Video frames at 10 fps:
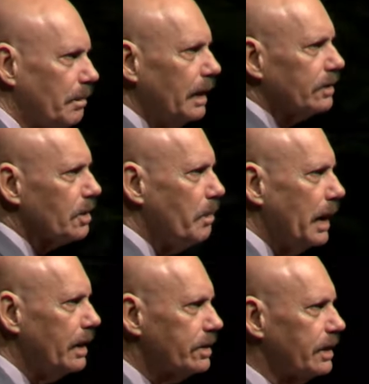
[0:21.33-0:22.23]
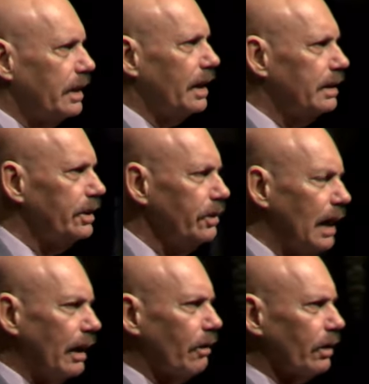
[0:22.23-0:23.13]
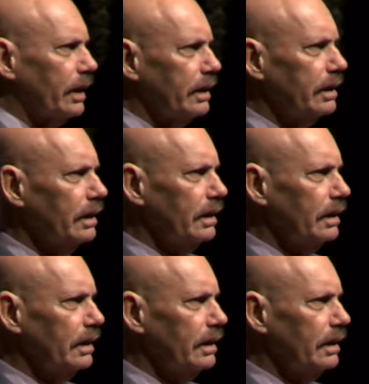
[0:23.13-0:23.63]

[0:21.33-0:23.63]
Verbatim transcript: Man, it's amazing that you not only